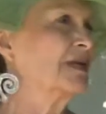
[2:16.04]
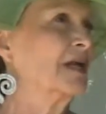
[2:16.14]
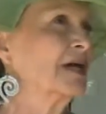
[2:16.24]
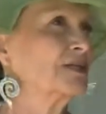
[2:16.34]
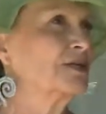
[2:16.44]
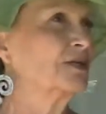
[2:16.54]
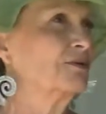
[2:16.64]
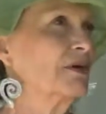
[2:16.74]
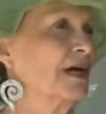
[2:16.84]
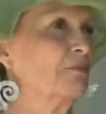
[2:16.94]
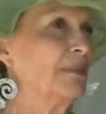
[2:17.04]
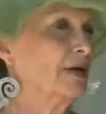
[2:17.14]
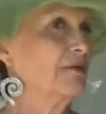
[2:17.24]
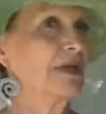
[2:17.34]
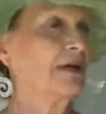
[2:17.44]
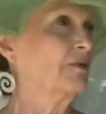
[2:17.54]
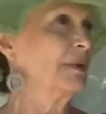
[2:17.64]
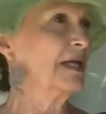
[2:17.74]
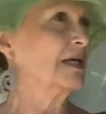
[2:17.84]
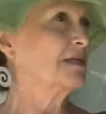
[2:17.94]
and not too I'm better than
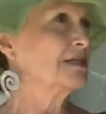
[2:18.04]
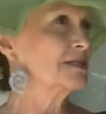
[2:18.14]
everybody else